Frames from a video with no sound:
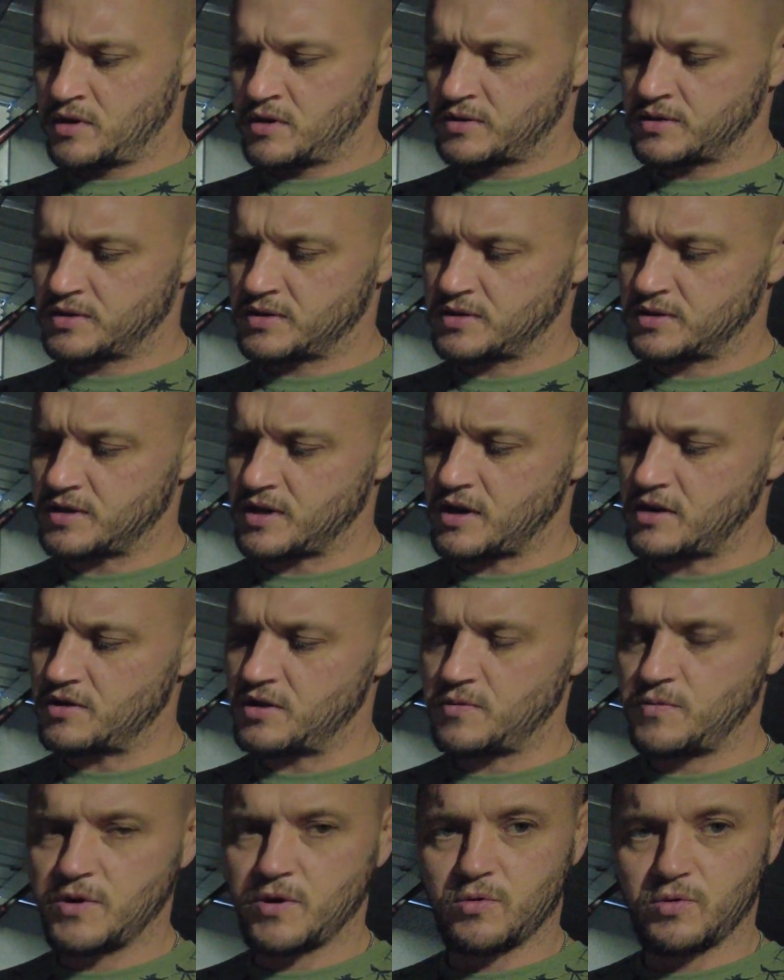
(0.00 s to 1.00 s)
So
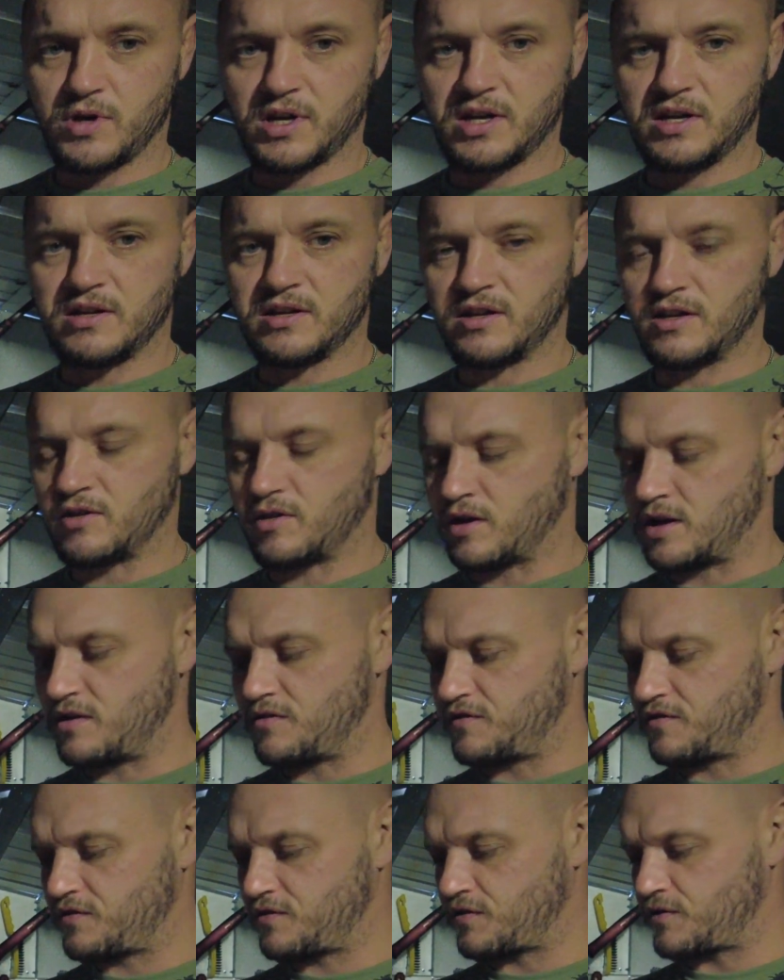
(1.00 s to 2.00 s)
you will need a
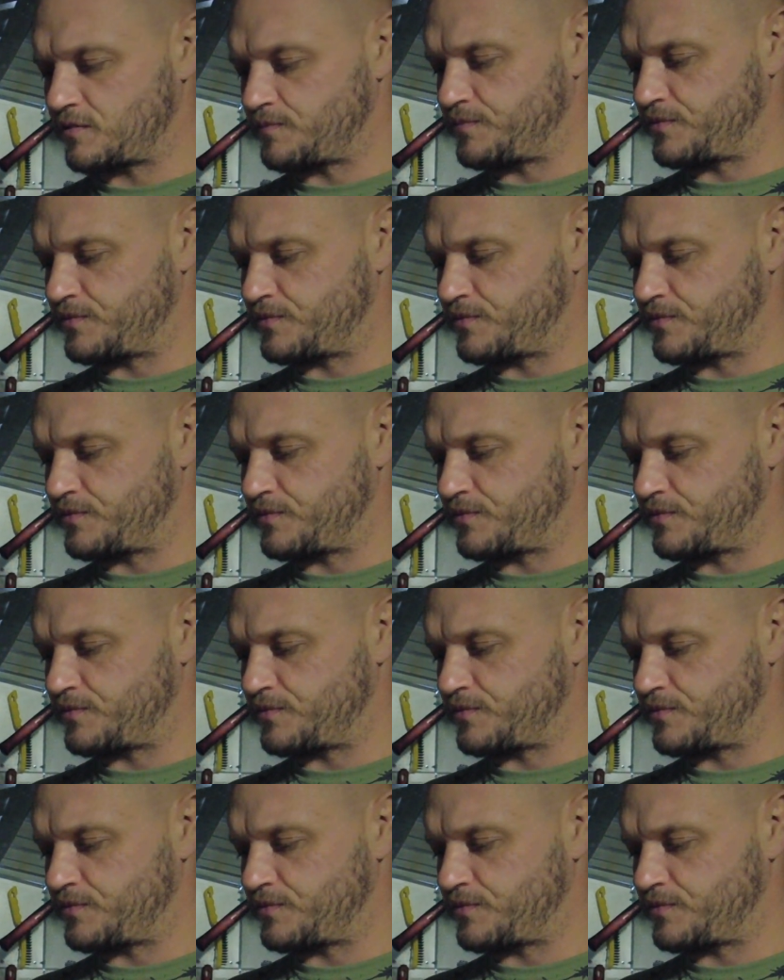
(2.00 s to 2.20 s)
knife,